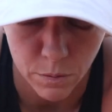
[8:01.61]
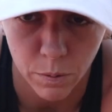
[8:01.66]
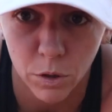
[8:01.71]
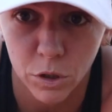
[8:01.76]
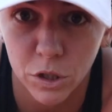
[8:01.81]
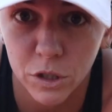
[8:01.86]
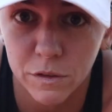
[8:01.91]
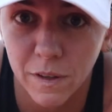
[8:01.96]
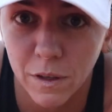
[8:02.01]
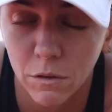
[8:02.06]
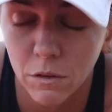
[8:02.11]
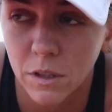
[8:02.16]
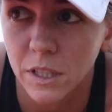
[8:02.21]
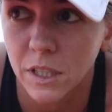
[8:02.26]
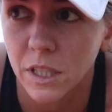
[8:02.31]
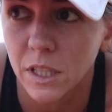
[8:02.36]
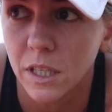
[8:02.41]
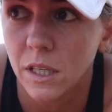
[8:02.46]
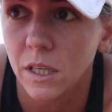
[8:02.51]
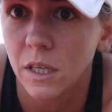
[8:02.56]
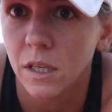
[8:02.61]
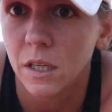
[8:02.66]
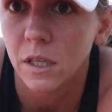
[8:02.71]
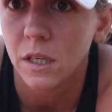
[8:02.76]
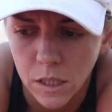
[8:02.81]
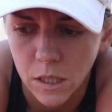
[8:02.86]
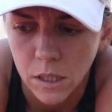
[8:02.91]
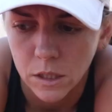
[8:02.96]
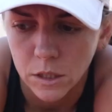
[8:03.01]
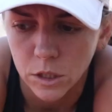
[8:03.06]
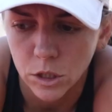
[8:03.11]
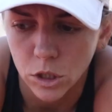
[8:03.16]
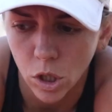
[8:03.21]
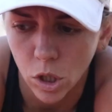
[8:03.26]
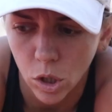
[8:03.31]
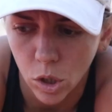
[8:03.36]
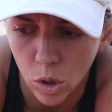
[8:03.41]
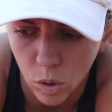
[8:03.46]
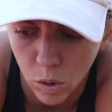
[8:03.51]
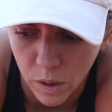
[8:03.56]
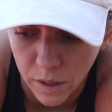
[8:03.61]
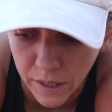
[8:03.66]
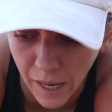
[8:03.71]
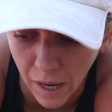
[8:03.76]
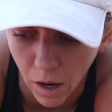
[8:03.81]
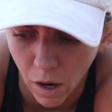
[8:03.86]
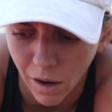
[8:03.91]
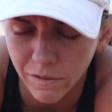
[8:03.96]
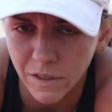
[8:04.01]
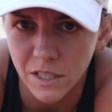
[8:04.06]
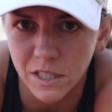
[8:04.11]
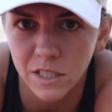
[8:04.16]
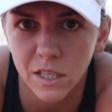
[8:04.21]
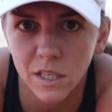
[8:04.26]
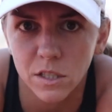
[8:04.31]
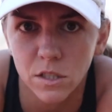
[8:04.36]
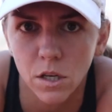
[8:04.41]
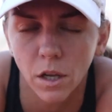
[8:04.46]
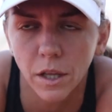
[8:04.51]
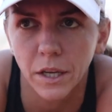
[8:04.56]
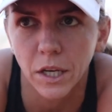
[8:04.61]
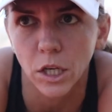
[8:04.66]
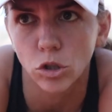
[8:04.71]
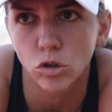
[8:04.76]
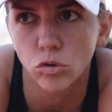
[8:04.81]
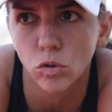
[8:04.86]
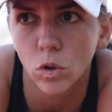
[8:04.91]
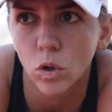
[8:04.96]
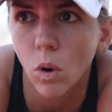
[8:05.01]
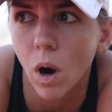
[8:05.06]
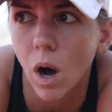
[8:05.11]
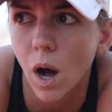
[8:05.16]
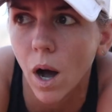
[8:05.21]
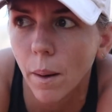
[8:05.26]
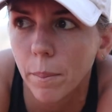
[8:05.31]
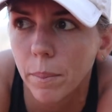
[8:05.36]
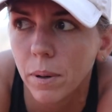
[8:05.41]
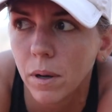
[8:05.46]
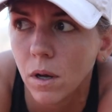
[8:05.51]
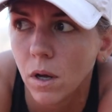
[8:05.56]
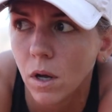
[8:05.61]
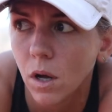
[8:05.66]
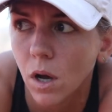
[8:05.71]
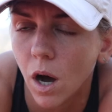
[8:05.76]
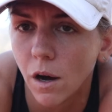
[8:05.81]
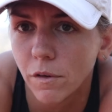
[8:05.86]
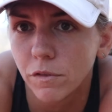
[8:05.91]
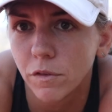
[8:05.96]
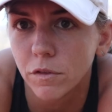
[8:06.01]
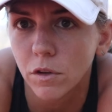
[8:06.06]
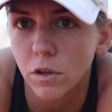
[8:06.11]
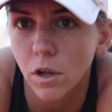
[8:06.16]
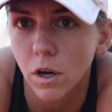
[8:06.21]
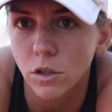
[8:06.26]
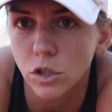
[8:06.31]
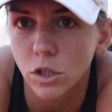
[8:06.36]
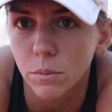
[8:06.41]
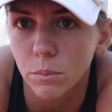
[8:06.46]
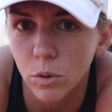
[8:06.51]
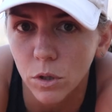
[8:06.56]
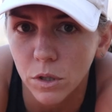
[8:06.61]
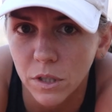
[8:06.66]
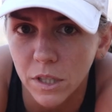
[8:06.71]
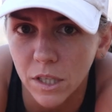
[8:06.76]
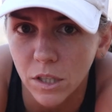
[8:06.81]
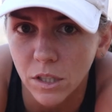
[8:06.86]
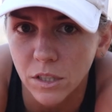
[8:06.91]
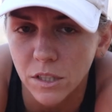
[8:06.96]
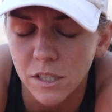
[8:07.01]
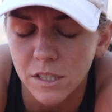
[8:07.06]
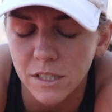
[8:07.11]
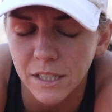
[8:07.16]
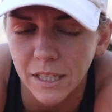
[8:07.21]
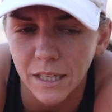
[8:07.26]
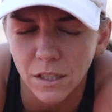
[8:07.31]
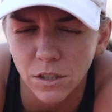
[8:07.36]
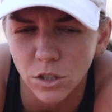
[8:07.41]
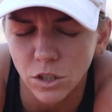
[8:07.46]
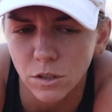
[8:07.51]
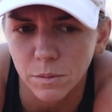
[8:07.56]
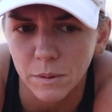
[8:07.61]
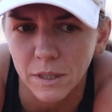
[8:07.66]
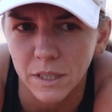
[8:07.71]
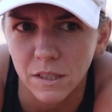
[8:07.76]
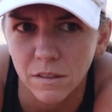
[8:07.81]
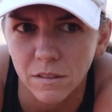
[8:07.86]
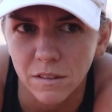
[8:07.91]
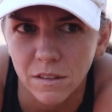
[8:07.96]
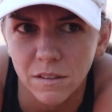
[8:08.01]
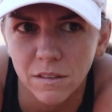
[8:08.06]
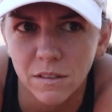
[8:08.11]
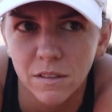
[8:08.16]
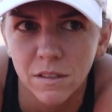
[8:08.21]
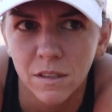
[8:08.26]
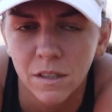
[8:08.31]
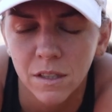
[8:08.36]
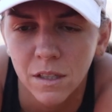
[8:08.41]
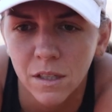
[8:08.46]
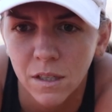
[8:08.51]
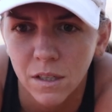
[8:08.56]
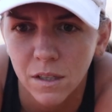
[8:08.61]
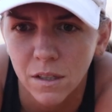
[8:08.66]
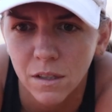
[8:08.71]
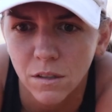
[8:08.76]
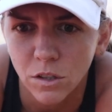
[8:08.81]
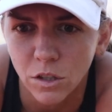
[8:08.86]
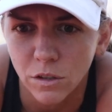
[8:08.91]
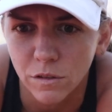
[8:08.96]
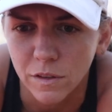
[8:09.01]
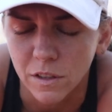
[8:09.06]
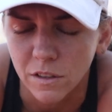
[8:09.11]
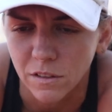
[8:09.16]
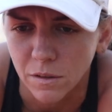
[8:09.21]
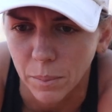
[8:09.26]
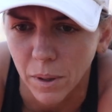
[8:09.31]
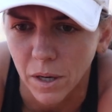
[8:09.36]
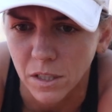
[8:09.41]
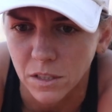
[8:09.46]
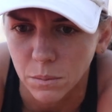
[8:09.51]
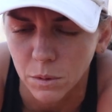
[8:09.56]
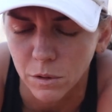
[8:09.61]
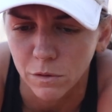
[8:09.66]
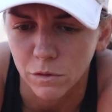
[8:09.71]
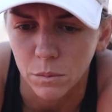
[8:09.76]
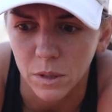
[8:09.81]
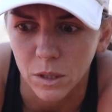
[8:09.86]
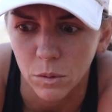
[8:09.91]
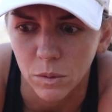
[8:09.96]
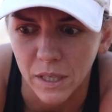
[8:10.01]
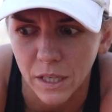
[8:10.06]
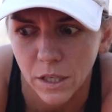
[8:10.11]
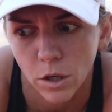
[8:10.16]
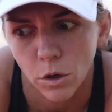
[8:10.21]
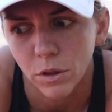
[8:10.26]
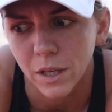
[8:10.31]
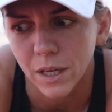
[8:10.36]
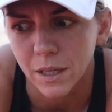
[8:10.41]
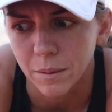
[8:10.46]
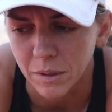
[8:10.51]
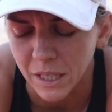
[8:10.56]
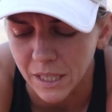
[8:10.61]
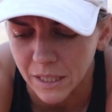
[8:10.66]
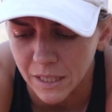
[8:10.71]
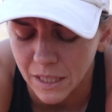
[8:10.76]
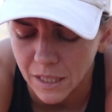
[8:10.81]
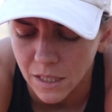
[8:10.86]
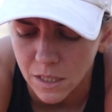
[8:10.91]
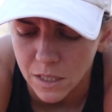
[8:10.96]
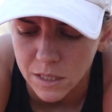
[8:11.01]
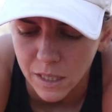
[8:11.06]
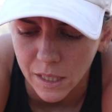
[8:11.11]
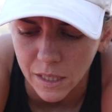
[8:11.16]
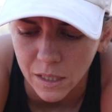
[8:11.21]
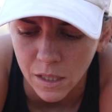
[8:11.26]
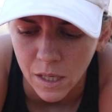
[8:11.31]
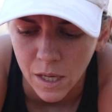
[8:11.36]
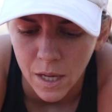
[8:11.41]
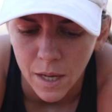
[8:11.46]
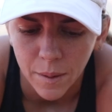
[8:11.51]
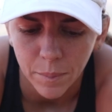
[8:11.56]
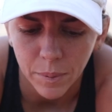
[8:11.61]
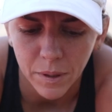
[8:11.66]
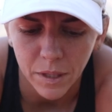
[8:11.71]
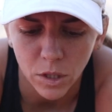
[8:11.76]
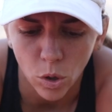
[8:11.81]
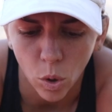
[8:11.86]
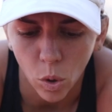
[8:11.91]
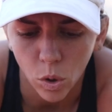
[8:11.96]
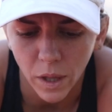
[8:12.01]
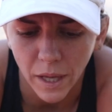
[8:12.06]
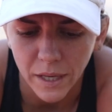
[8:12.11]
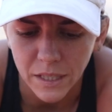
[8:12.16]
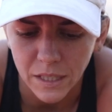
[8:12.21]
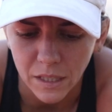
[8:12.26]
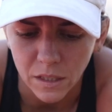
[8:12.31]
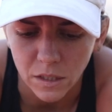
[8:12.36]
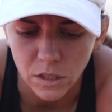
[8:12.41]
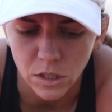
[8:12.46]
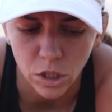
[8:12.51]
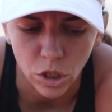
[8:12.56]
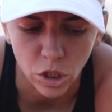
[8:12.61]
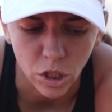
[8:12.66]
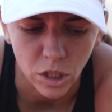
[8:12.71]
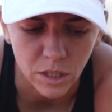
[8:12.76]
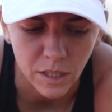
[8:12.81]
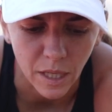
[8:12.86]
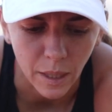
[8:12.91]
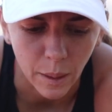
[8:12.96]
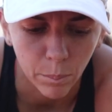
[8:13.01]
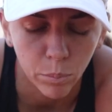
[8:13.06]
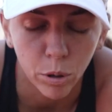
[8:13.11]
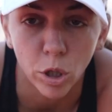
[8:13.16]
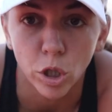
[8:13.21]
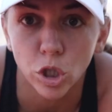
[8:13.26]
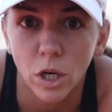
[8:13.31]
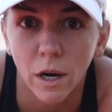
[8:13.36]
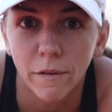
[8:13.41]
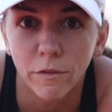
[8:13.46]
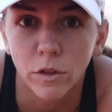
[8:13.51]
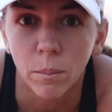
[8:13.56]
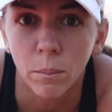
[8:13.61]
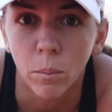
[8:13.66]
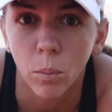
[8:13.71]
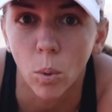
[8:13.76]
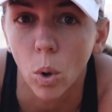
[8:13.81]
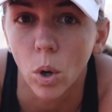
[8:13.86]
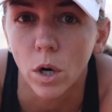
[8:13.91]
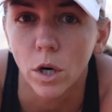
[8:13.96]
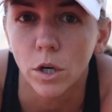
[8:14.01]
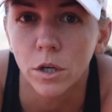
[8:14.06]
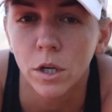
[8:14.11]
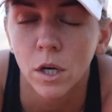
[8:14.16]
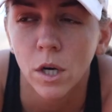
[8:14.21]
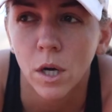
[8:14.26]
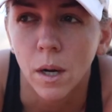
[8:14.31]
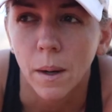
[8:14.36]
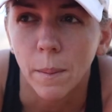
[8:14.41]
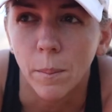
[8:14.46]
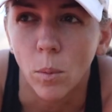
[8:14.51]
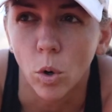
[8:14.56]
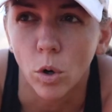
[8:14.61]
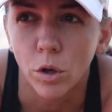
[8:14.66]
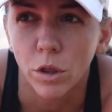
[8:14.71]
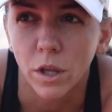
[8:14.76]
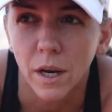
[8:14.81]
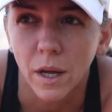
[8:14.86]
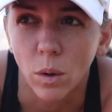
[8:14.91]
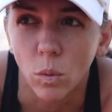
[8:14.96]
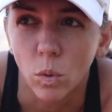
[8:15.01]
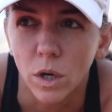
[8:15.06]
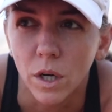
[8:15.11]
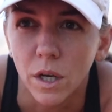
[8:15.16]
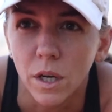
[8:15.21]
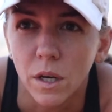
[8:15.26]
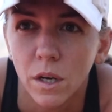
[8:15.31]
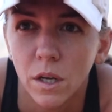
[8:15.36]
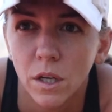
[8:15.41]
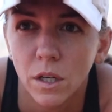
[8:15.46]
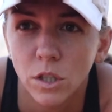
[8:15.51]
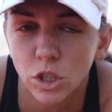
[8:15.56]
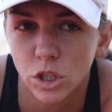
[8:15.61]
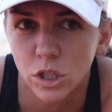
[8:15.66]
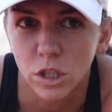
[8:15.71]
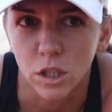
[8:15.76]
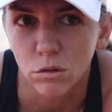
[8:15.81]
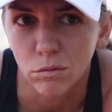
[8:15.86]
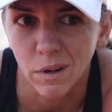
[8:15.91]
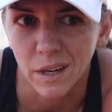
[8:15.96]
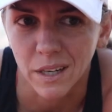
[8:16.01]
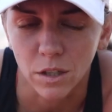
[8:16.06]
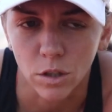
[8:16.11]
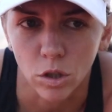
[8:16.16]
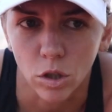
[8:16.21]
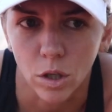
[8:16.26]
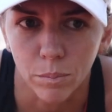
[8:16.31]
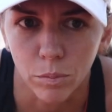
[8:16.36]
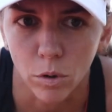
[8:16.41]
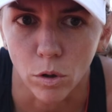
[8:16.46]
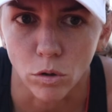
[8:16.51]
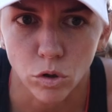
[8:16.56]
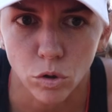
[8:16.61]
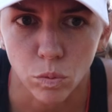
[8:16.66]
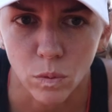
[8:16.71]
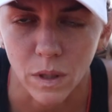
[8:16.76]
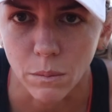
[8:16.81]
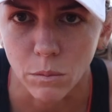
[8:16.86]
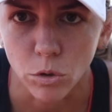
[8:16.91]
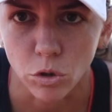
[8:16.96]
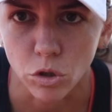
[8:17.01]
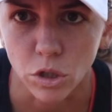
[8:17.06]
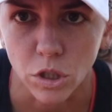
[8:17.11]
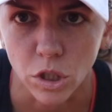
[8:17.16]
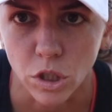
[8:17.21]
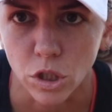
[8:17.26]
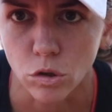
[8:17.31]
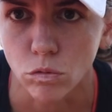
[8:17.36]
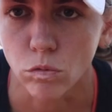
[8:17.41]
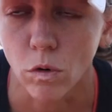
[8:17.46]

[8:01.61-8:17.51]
approaches felt really good. So yeah, obviously it's not like a true hop off of the long jump board there into the sand, just because that's just feels impossible for me when I know that I'm landing in the sand. But the whole idea is to just like push off the board more than I would just in a regular approach when I'm usually just